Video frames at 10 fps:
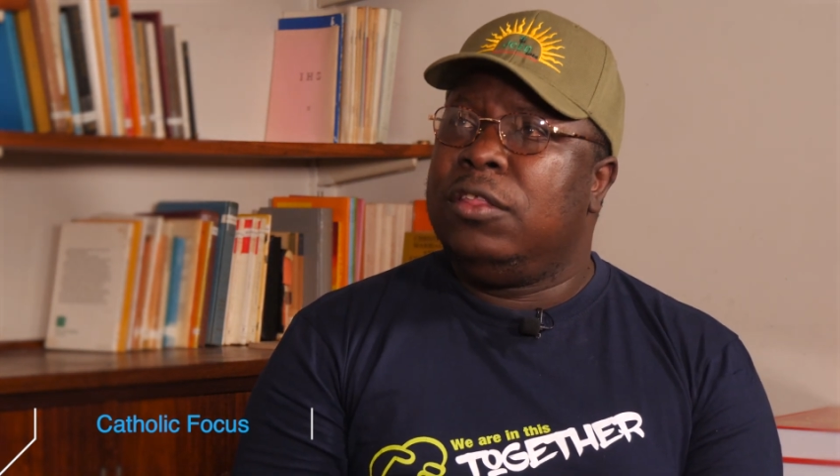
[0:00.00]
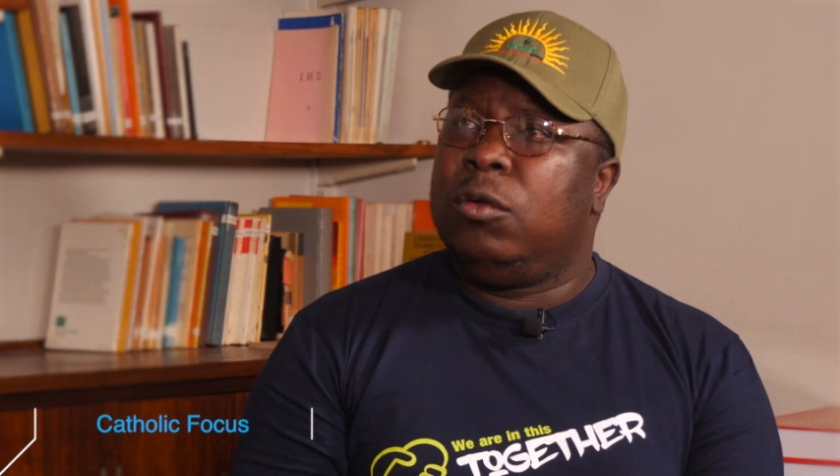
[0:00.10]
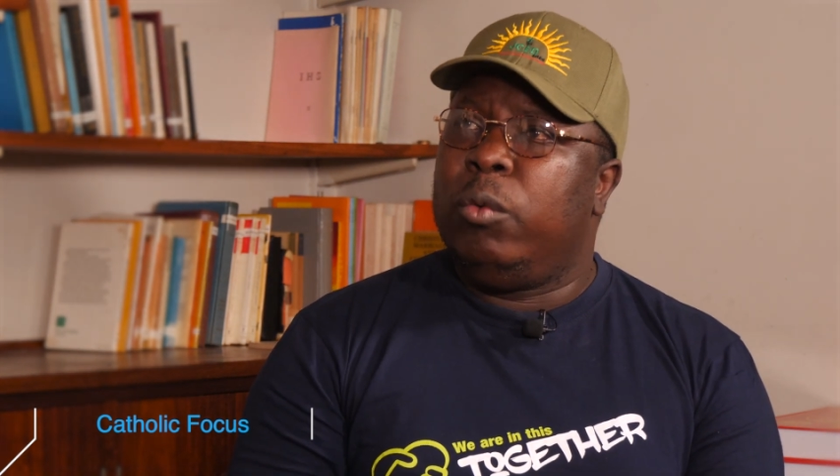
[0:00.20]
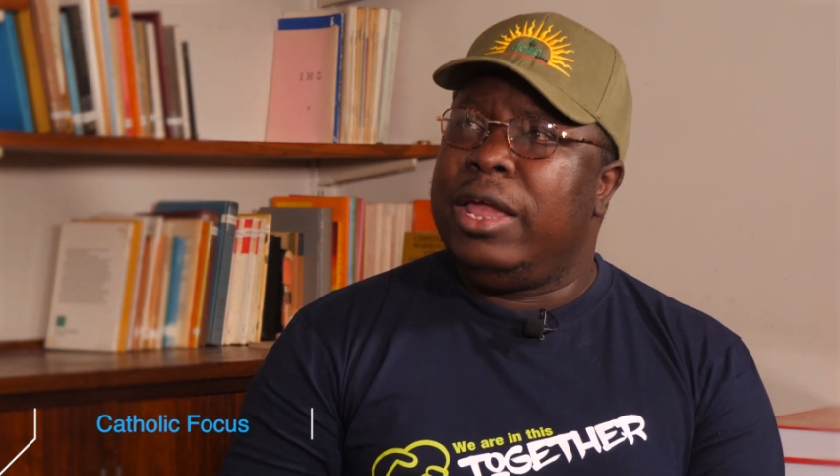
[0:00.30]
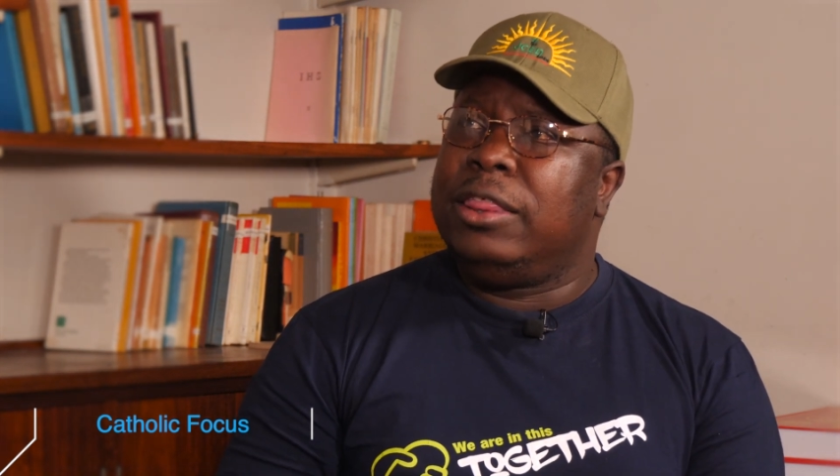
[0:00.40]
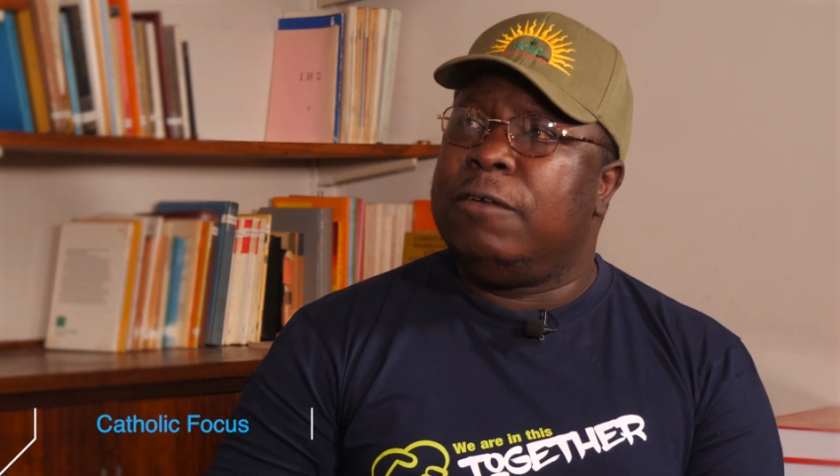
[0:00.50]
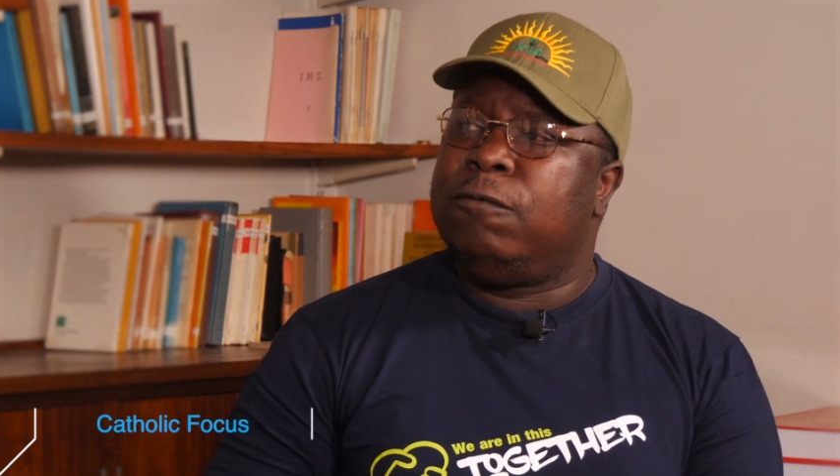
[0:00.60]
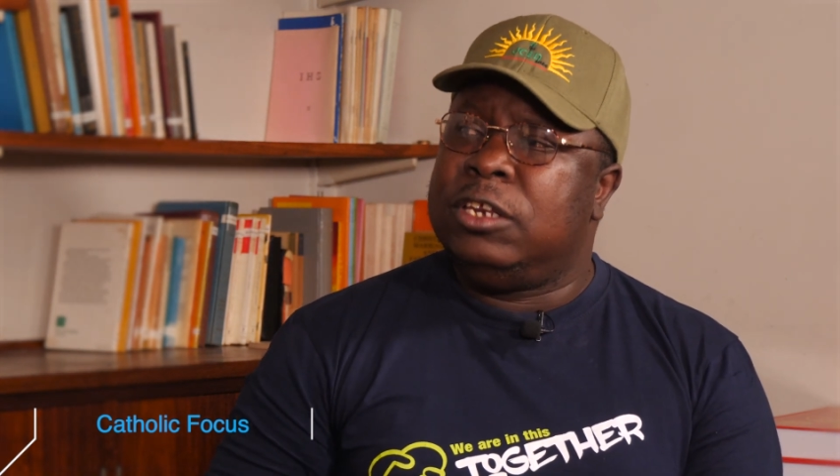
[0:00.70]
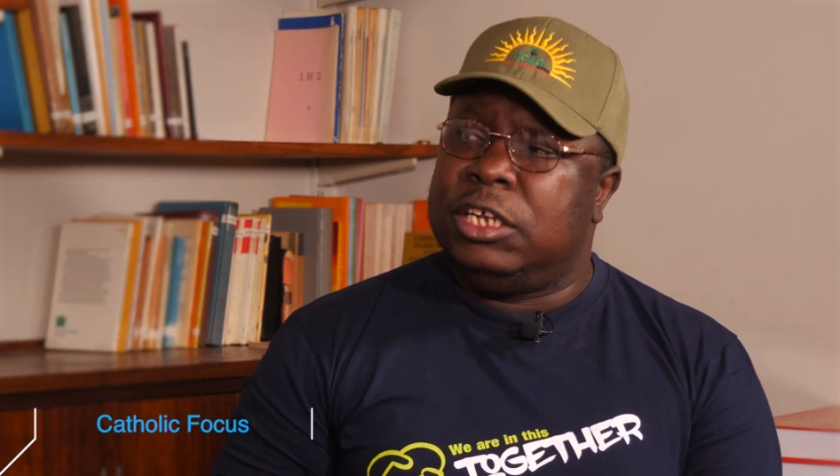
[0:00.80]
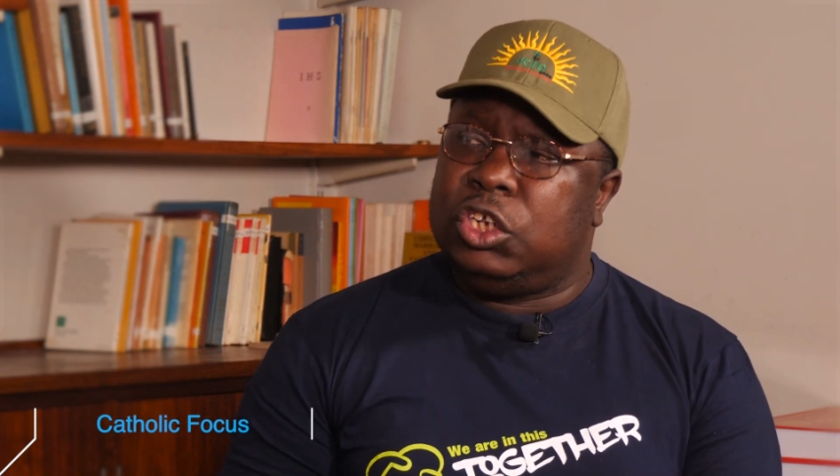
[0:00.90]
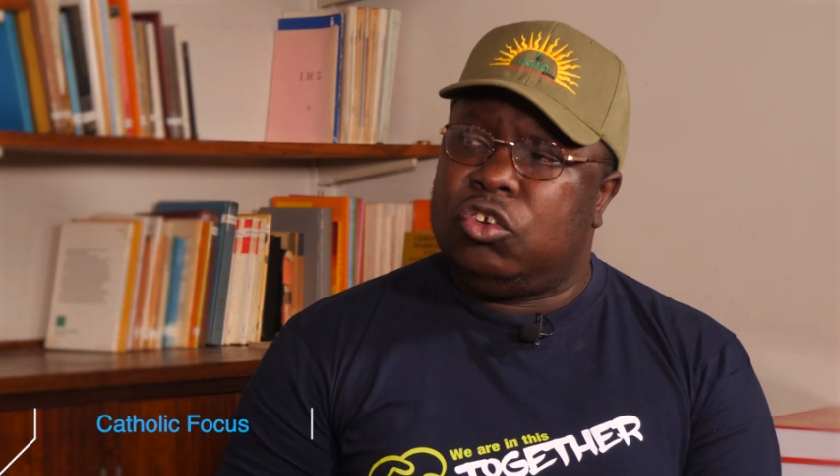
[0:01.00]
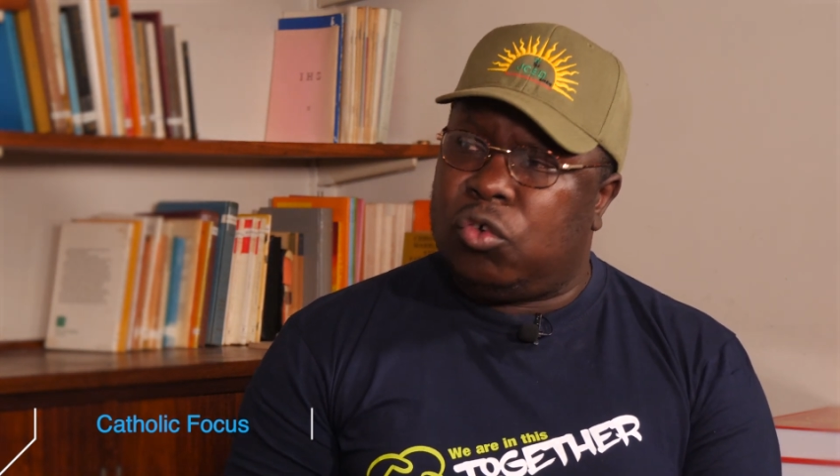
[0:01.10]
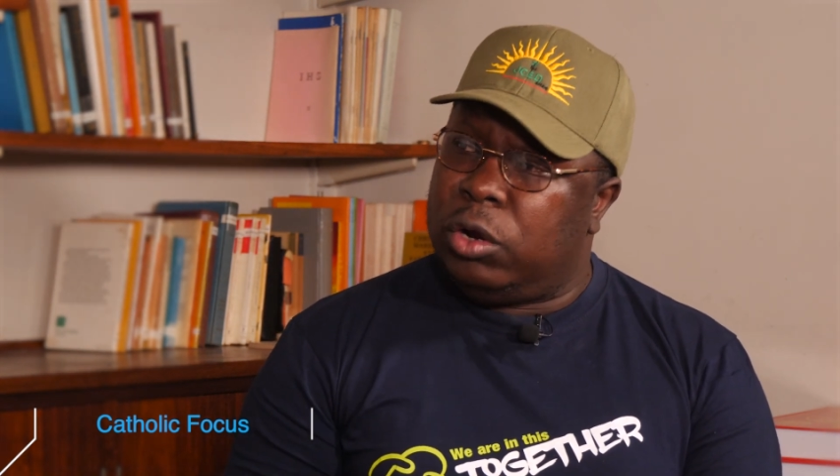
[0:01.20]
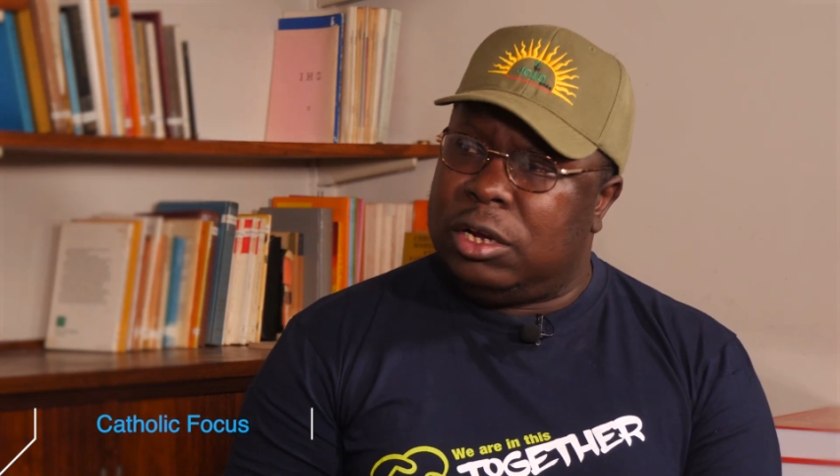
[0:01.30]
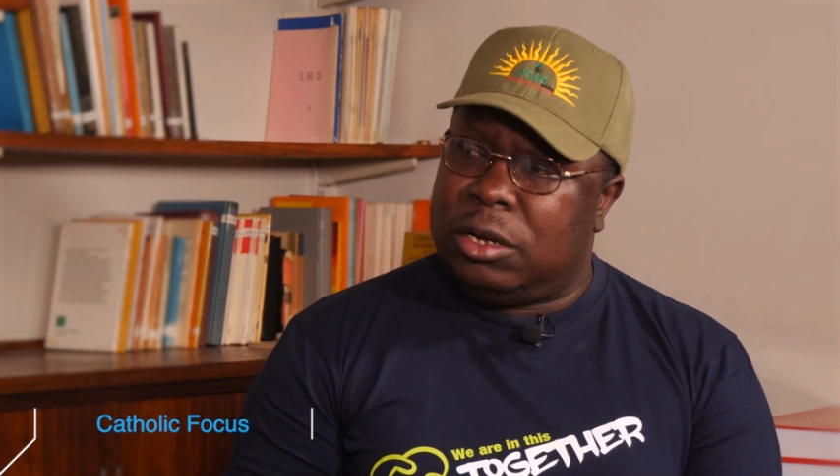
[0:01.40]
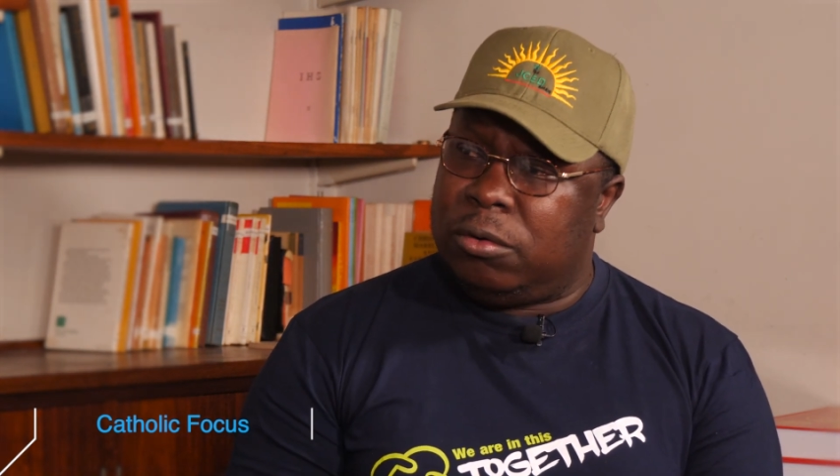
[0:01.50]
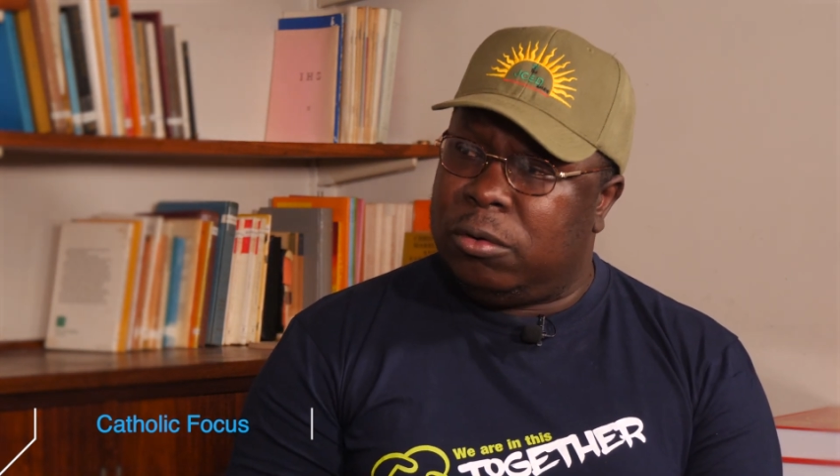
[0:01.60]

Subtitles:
the way they've destroyed,